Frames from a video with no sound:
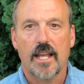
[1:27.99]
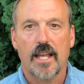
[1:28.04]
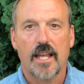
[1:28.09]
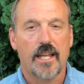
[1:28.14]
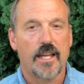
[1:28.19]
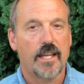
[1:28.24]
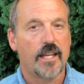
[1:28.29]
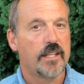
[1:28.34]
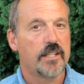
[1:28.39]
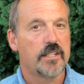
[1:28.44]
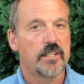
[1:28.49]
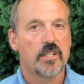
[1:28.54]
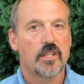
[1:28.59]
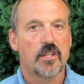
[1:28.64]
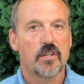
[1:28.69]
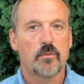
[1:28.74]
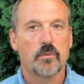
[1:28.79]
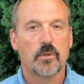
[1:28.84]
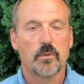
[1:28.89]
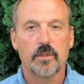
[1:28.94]
and
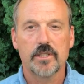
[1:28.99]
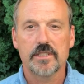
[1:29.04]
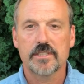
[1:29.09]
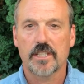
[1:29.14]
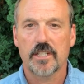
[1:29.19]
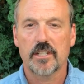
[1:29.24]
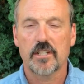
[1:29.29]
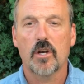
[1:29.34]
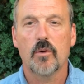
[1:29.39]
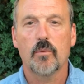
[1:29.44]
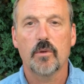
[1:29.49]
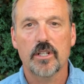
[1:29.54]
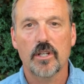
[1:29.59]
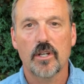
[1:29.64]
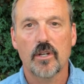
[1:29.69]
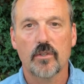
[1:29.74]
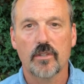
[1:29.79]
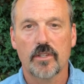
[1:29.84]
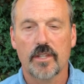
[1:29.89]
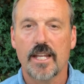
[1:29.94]
when we said no, we
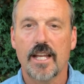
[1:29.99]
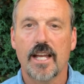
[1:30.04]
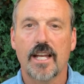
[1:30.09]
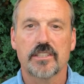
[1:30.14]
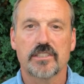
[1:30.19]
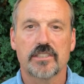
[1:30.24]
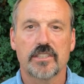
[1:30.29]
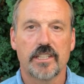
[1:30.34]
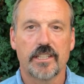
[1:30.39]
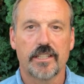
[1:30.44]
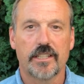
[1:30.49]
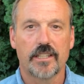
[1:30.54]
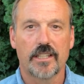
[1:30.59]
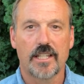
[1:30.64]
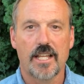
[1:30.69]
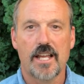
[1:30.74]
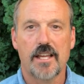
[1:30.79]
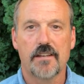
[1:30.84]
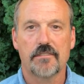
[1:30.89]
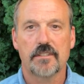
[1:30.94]
don't, they actually
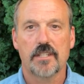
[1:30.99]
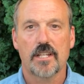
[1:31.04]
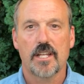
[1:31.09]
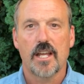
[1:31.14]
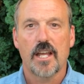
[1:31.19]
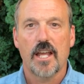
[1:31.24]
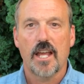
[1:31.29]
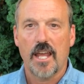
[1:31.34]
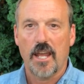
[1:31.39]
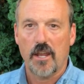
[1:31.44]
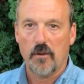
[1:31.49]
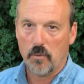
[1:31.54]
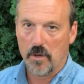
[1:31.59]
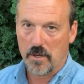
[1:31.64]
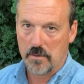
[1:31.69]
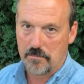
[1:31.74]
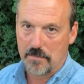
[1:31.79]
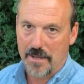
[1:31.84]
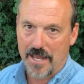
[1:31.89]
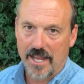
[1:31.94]
left and
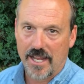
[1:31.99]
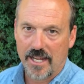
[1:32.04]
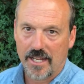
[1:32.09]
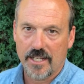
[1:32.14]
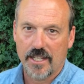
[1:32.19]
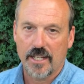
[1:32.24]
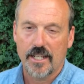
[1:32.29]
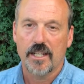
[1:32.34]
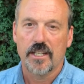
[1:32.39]
went back